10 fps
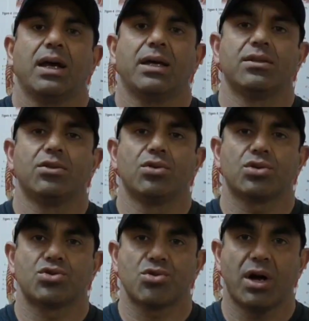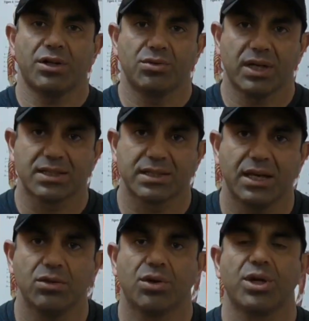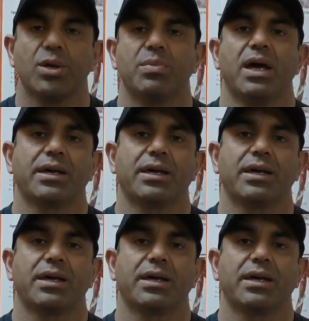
and you're trying to extend your hip,